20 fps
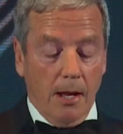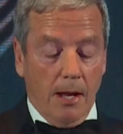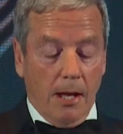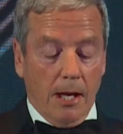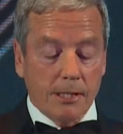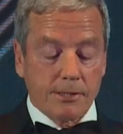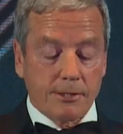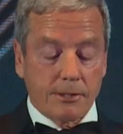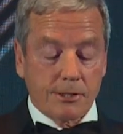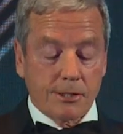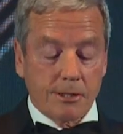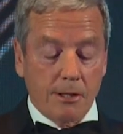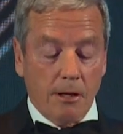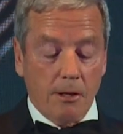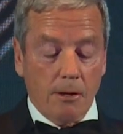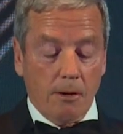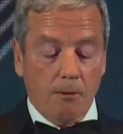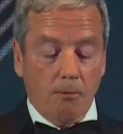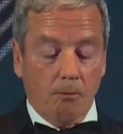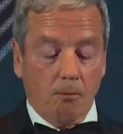As
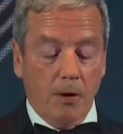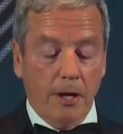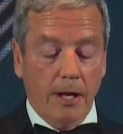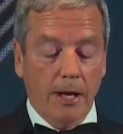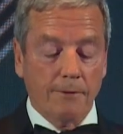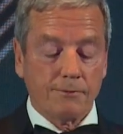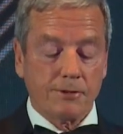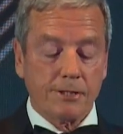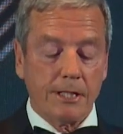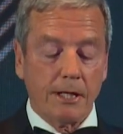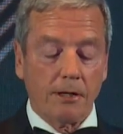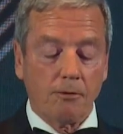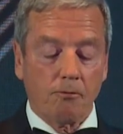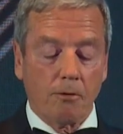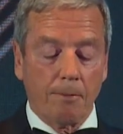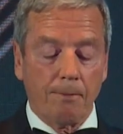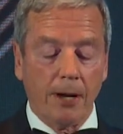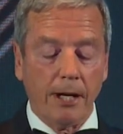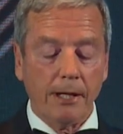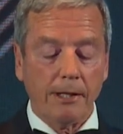we have said
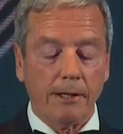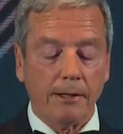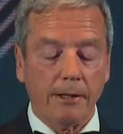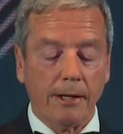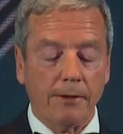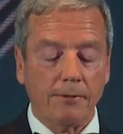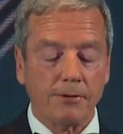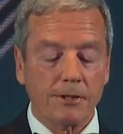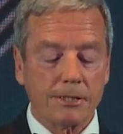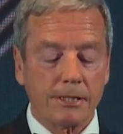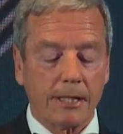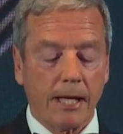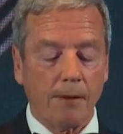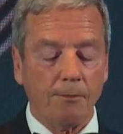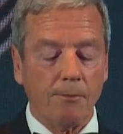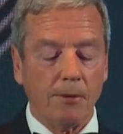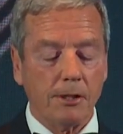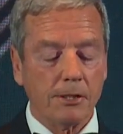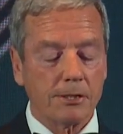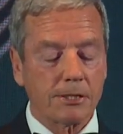repeatedly, this
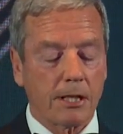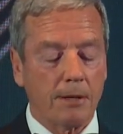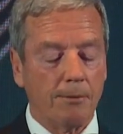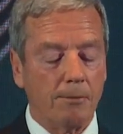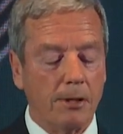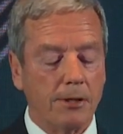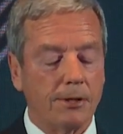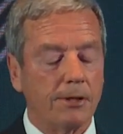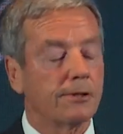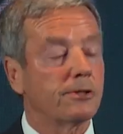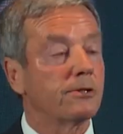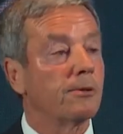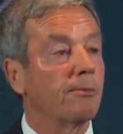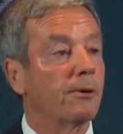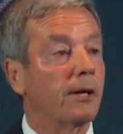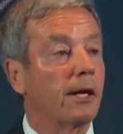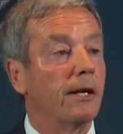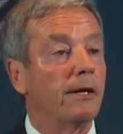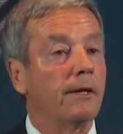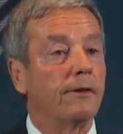government is committed to
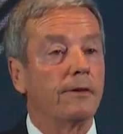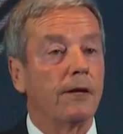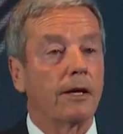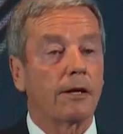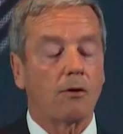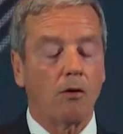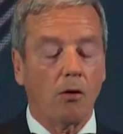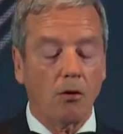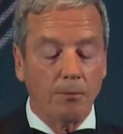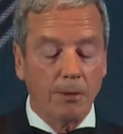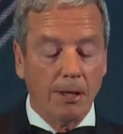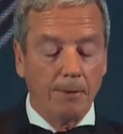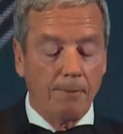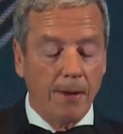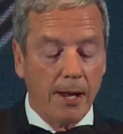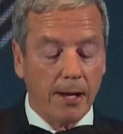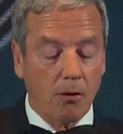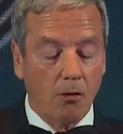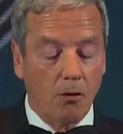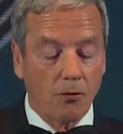getting the economy
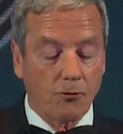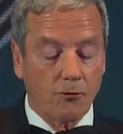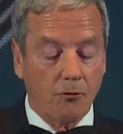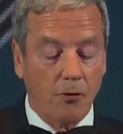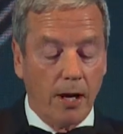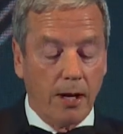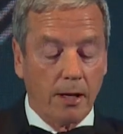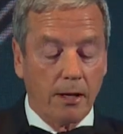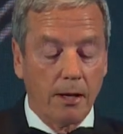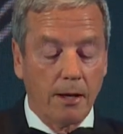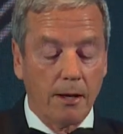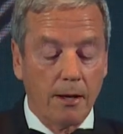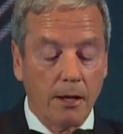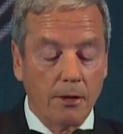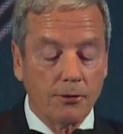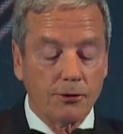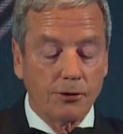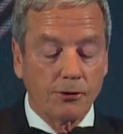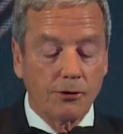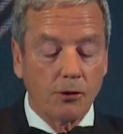back on track.
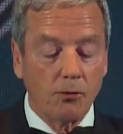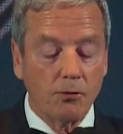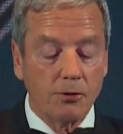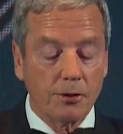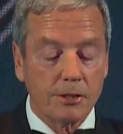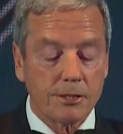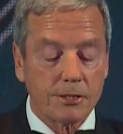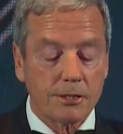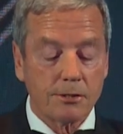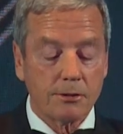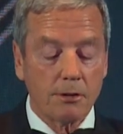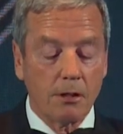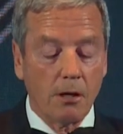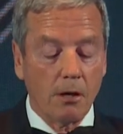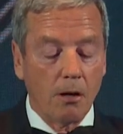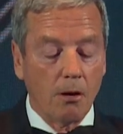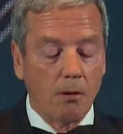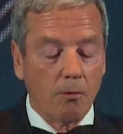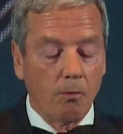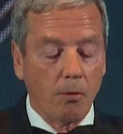To do this,
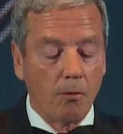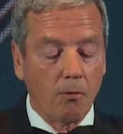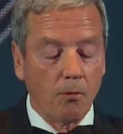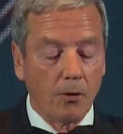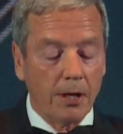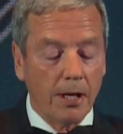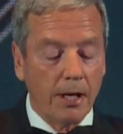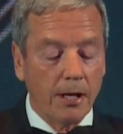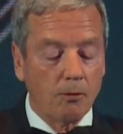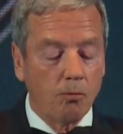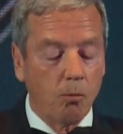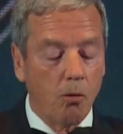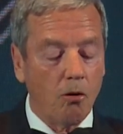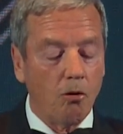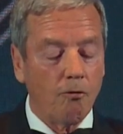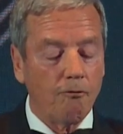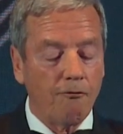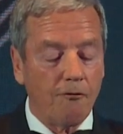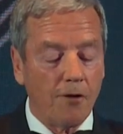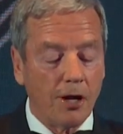We will need
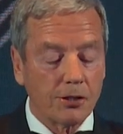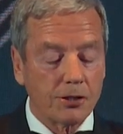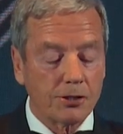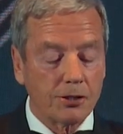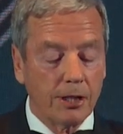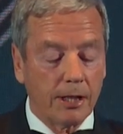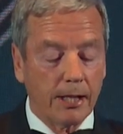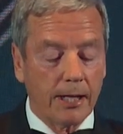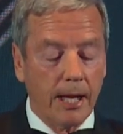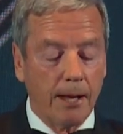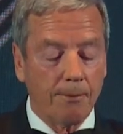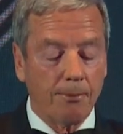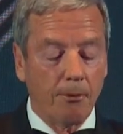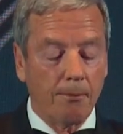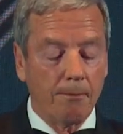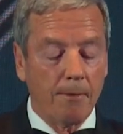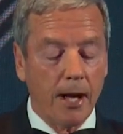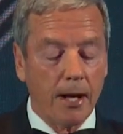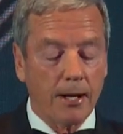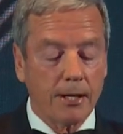well-functioning capital
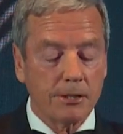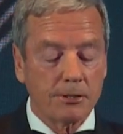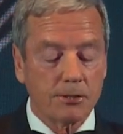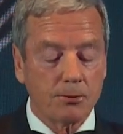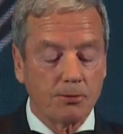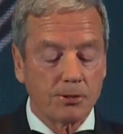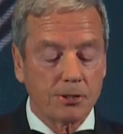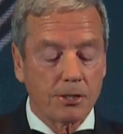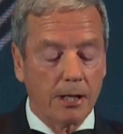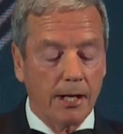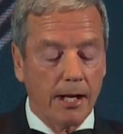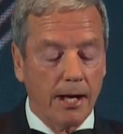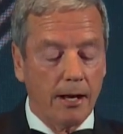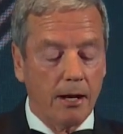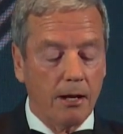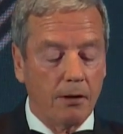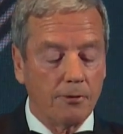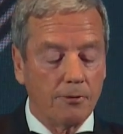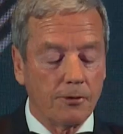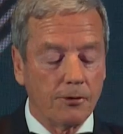markets which
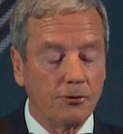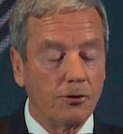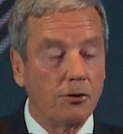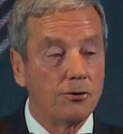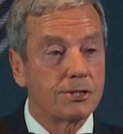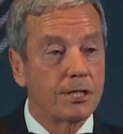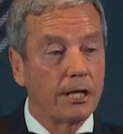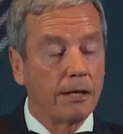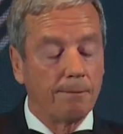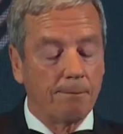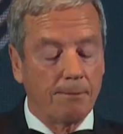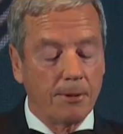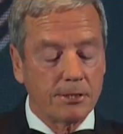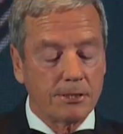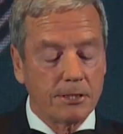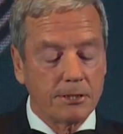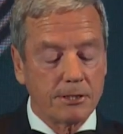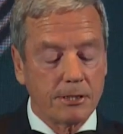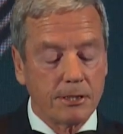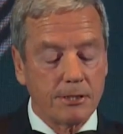allow the New Zealand
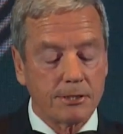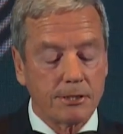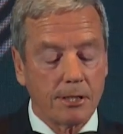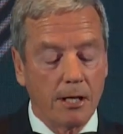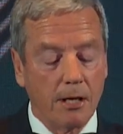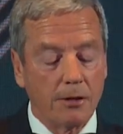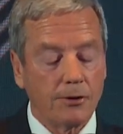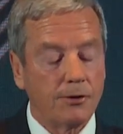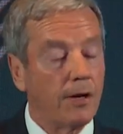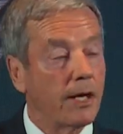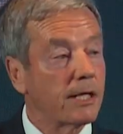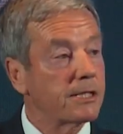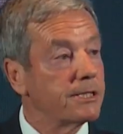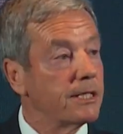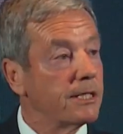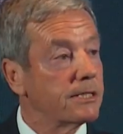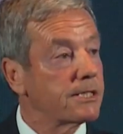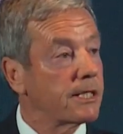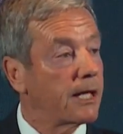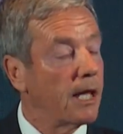businesses to
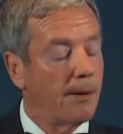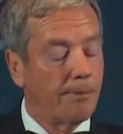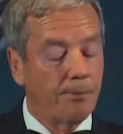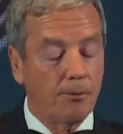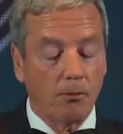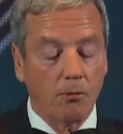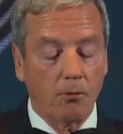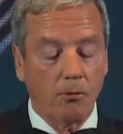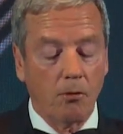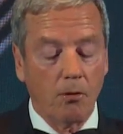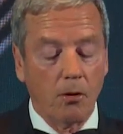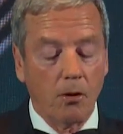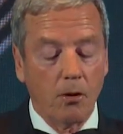access capital